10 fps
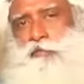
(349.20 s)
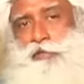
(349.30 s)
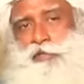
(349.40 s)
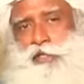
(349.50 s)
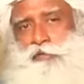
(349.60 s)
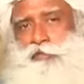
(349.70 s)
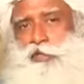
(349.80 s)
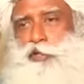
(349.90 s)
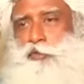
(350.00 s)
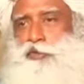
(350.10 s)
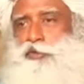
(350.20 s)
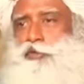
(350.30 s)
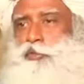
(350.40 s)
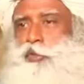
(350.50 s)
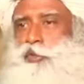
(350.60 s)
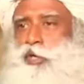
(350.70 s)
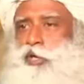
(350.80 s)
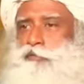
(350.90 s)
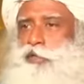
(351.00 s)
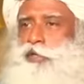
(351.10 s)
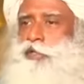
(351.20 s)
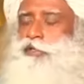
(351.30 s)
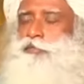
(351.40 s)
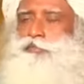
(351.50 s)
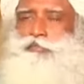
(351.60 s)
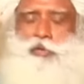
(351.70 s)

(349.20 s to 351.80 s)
I would say if individuals want to convert, it is